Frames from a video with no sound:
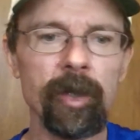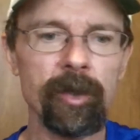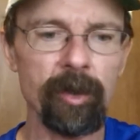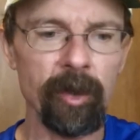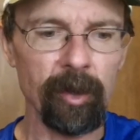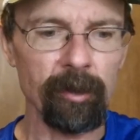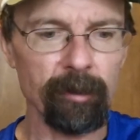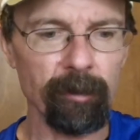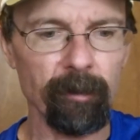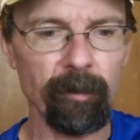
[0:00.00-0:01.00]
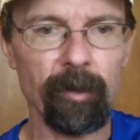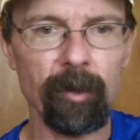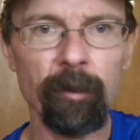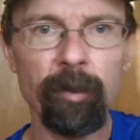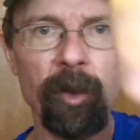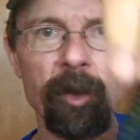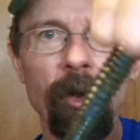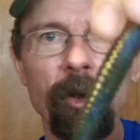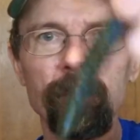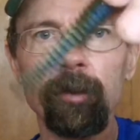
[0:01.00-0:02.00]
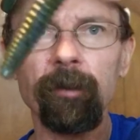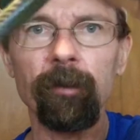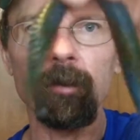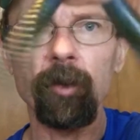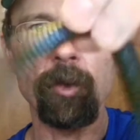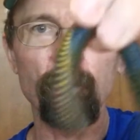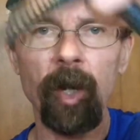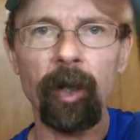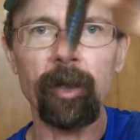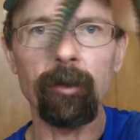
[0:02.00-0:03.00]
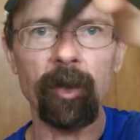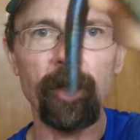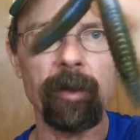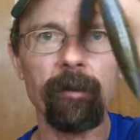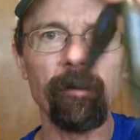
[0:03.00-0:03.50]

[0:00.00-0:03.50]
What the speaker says: these things, they're pretty awesome on a wacky rig.